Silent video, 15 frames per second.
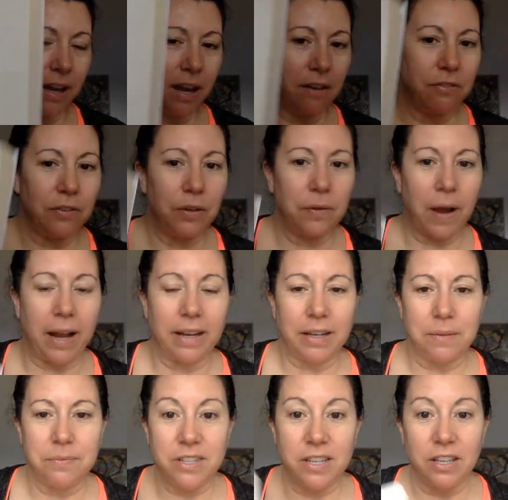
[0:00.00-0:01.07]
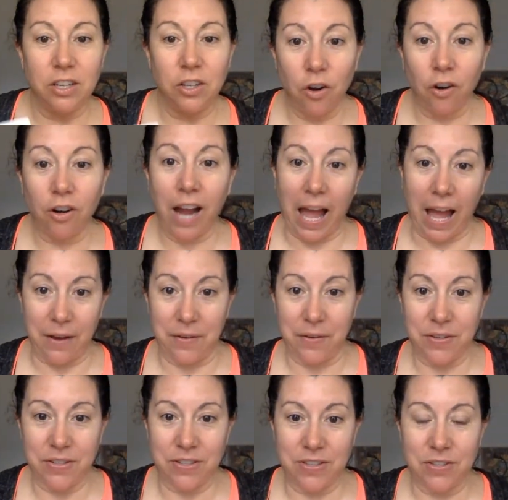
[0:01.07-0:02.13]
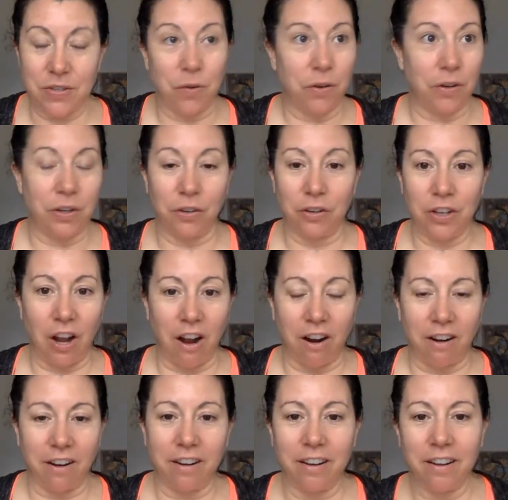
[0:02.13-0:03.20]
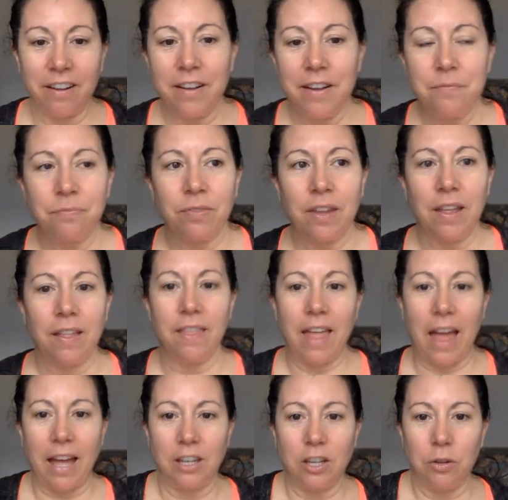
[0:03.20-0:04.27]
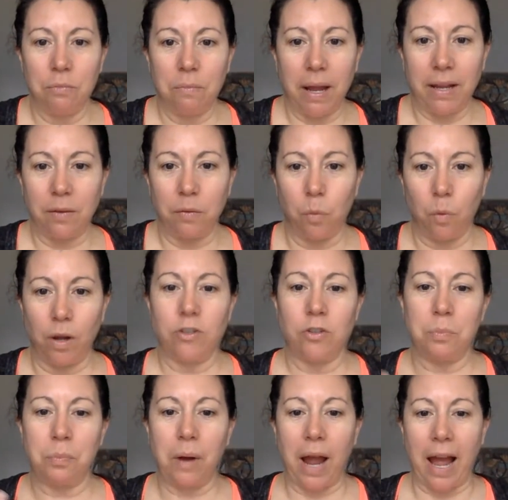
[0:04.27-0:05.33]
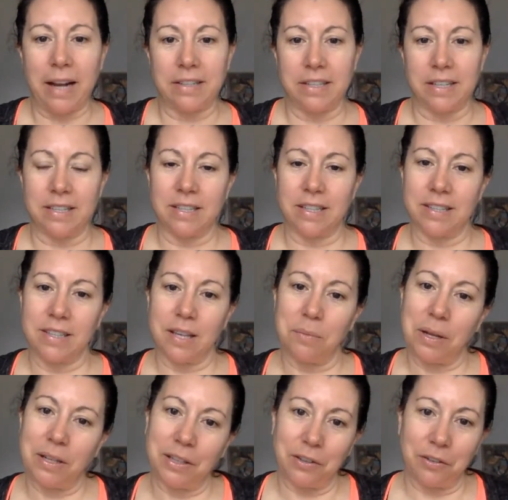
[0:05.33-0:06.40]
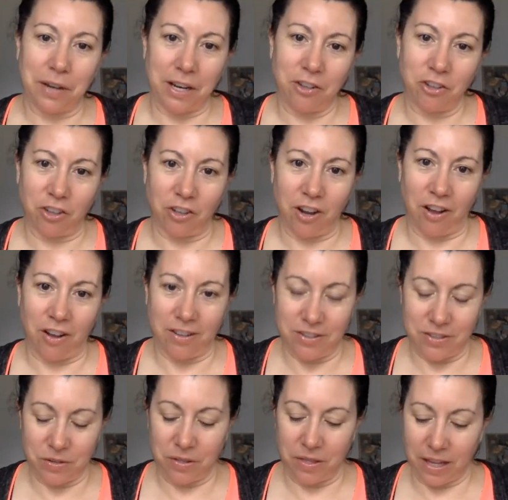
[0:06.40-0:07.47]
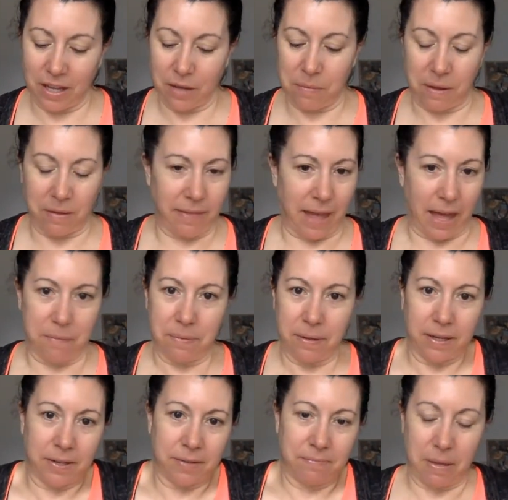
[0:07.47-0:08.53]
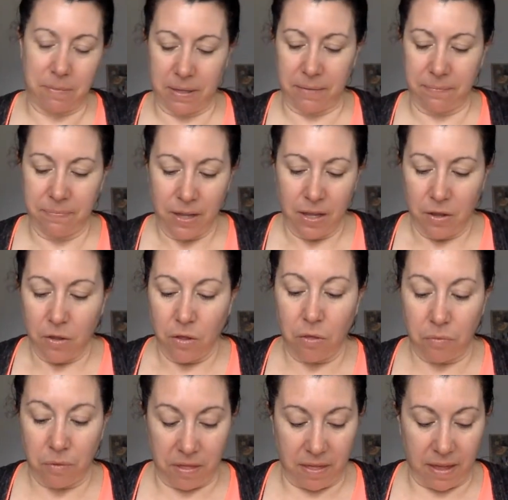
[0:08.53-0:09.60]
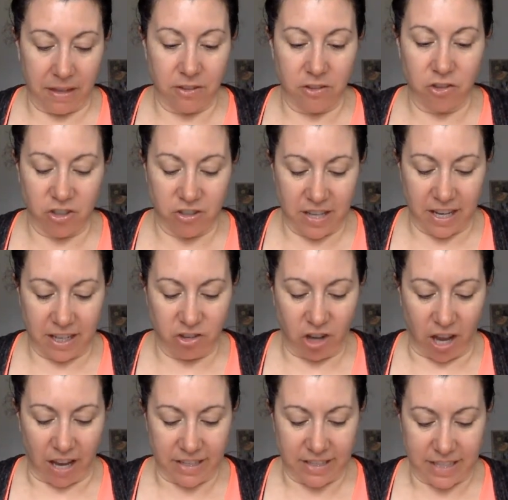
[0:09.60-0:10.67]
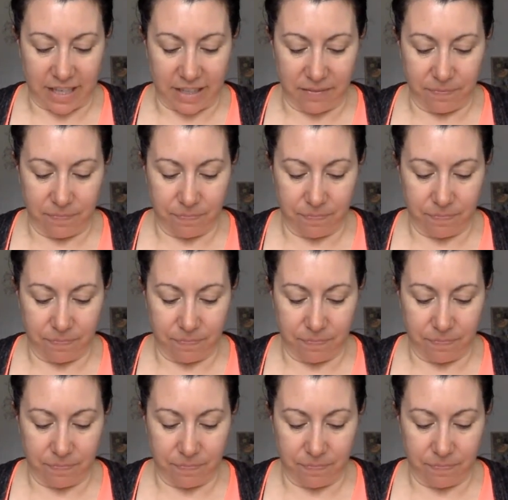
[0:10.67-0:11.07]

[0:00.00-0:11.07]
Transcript: a few items in your house or your yard that you might want to practice some alliteration on. So think about that. Pick maybe 3 things just like Jack did.